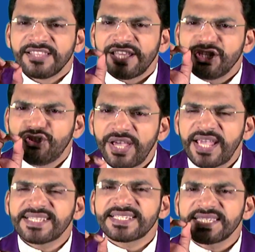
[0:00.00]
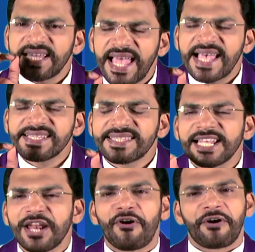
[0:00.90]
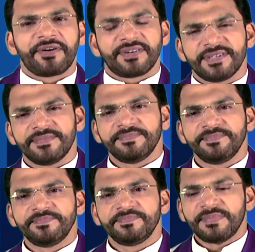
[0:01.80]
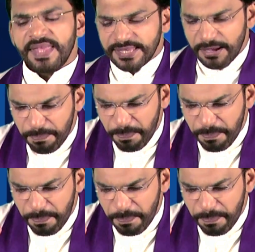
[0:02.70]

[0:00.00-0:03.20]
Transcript: that Jesus is the Lord. The